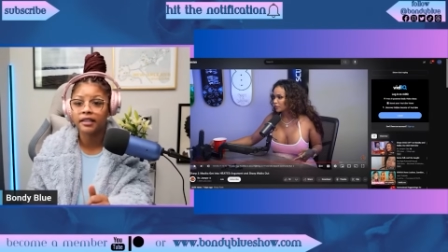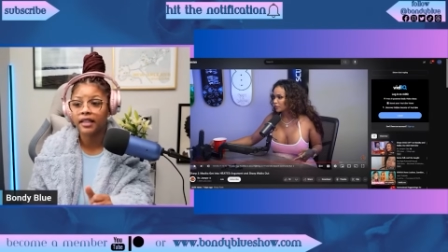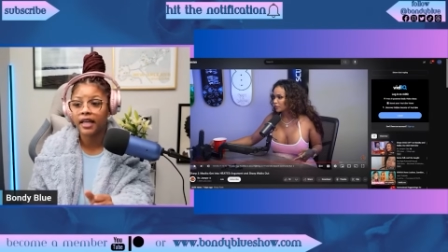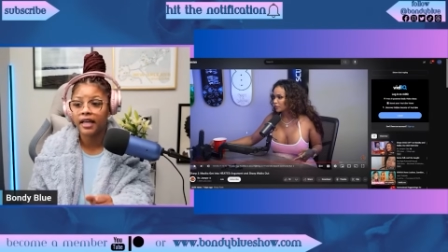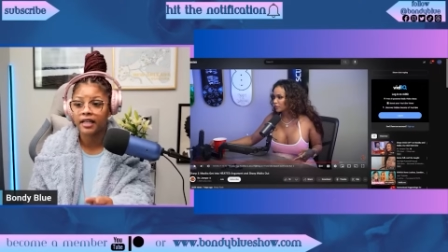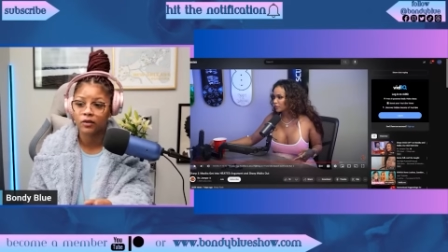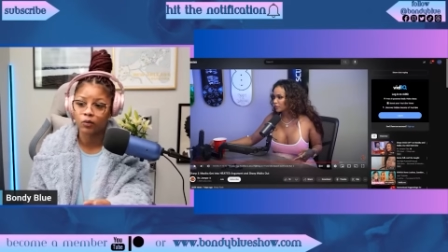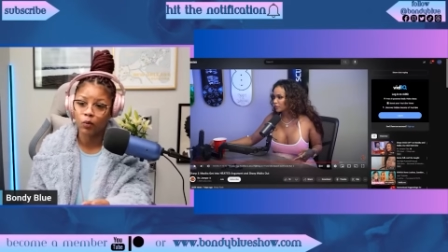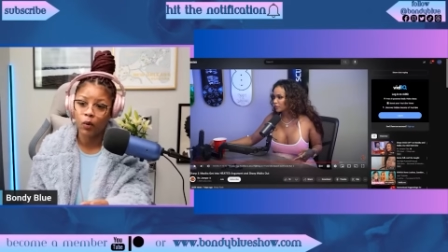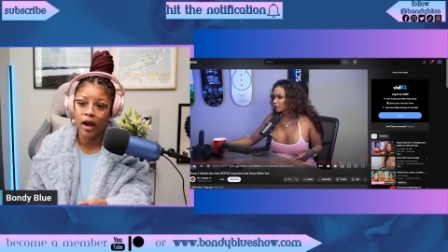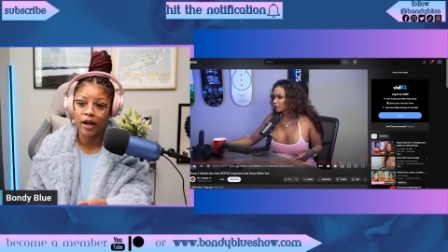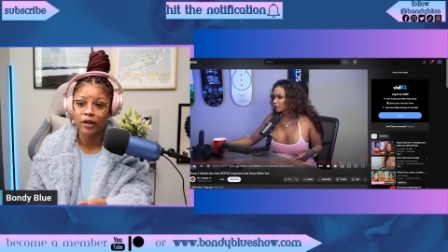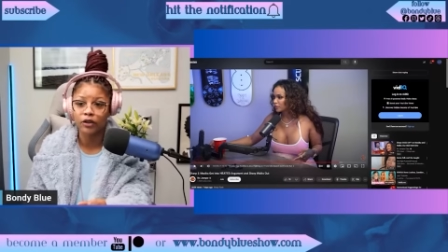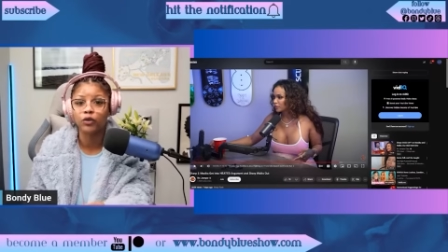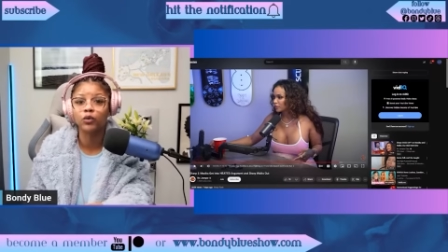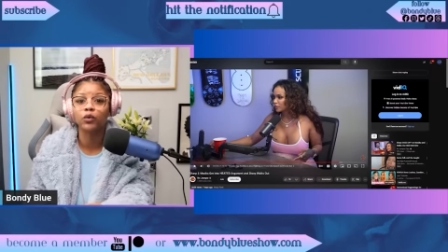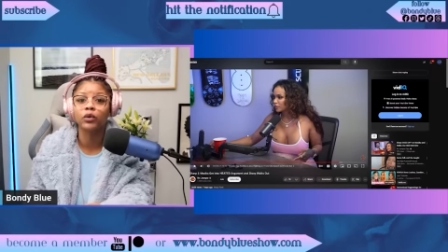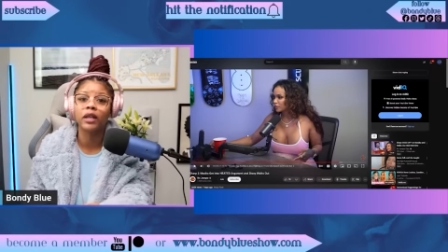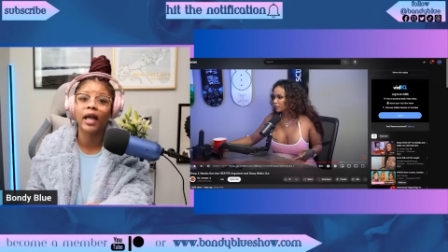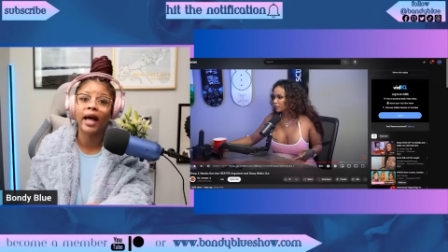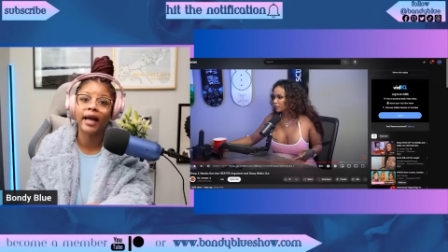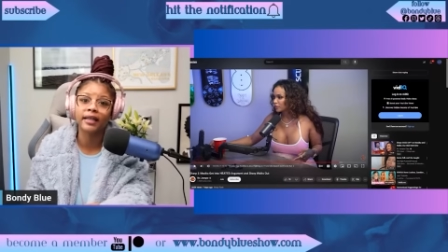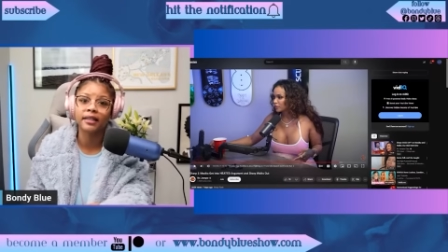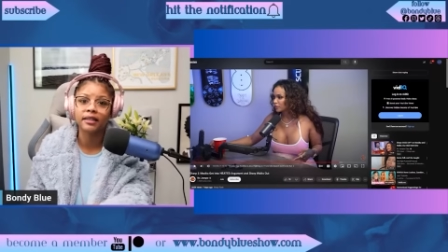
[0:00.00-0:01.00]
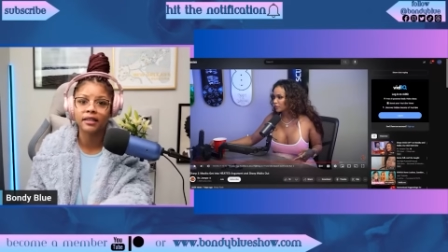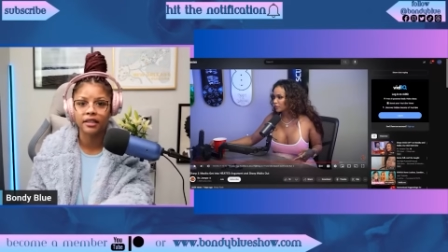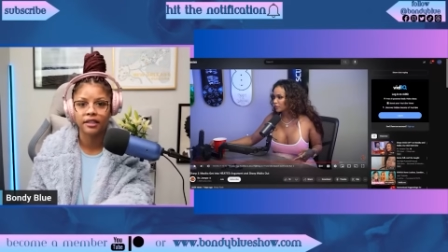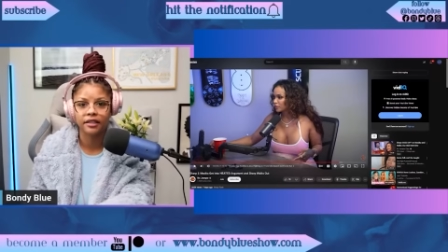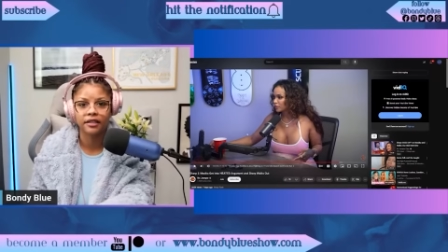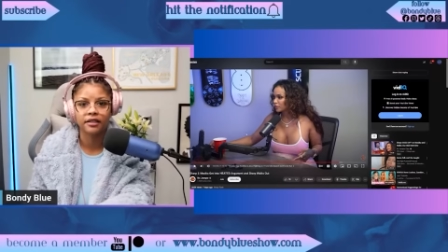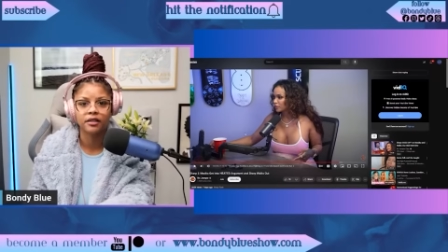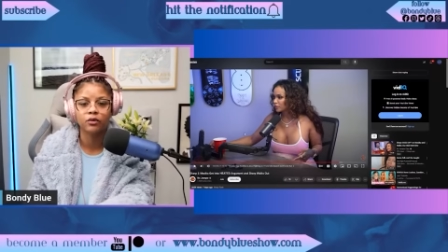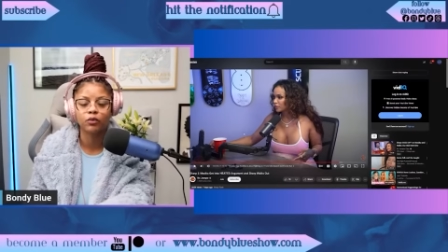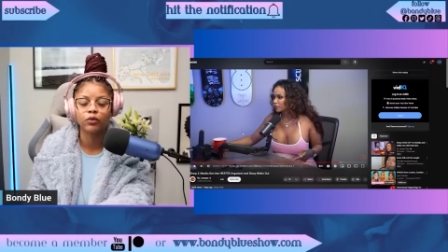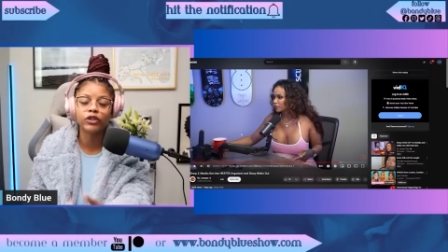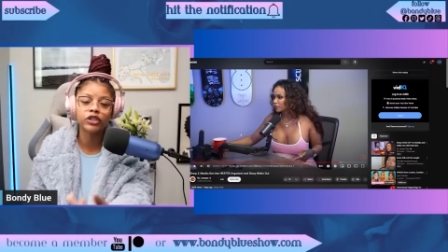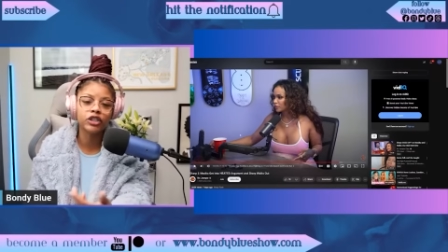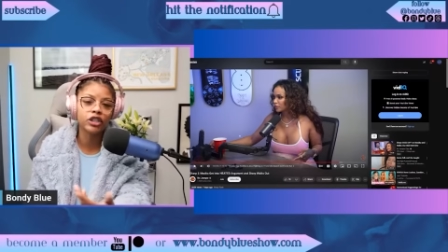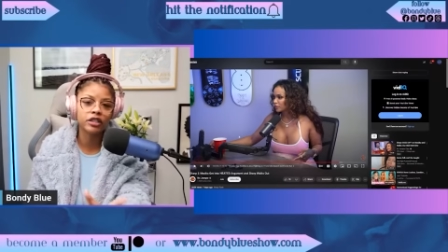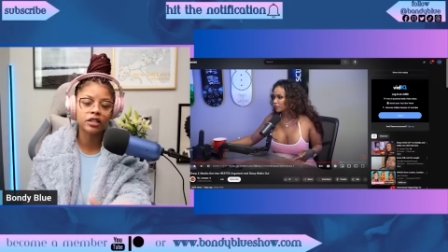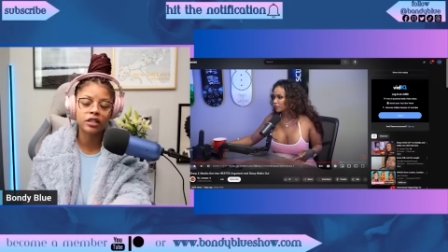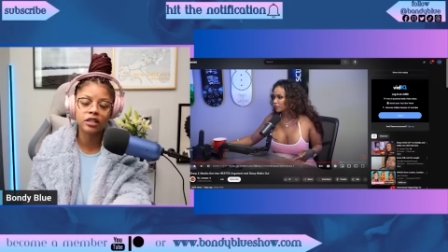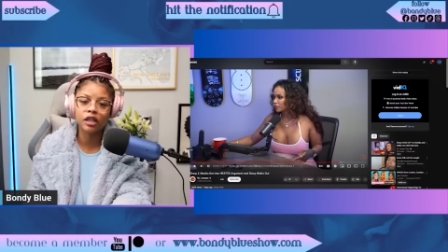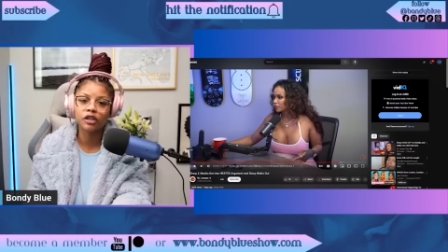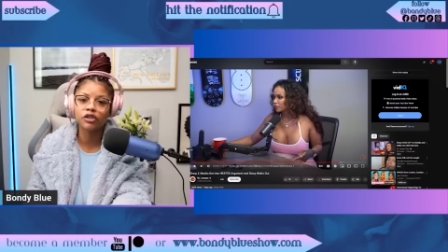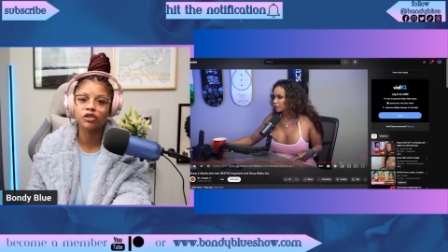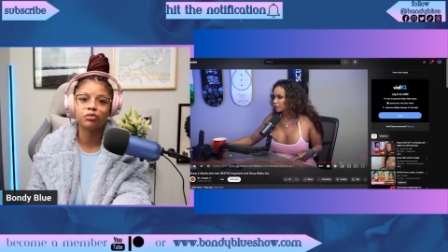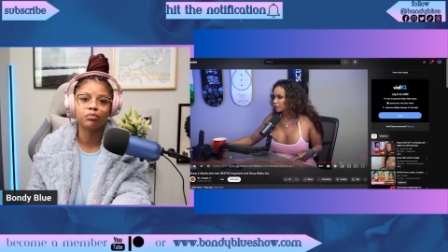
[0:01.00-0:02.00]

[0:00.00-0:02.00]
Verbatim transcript: That's why you like this, which is such